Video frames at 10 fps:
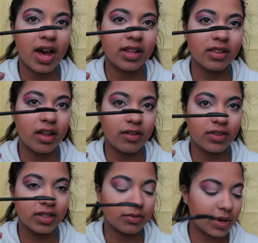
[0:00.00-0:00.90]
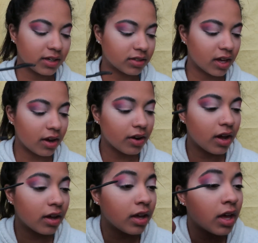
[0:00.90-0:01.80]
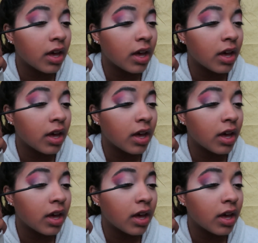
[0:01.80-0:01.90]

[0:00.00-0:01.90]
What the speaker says: I love this mascara,